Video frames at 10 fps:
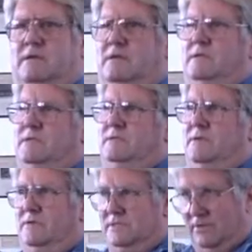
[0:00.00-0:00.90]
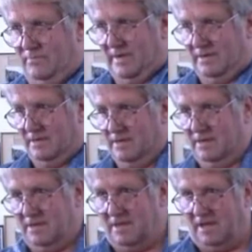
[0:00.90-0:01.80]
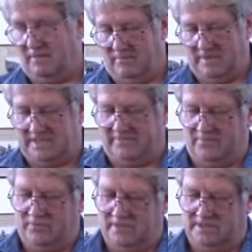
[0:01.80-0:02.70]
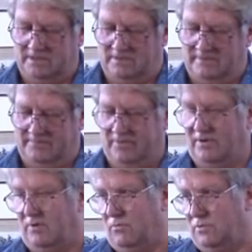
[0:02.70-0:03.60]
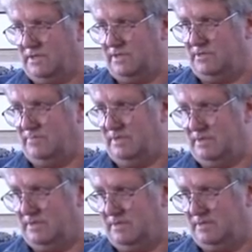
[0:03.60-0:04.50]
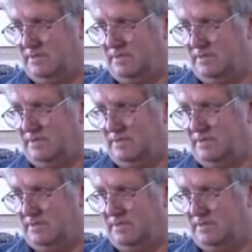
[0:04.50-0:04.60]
Yeah. So it's so bent. Whereas if you put this in hot water, you should be able to,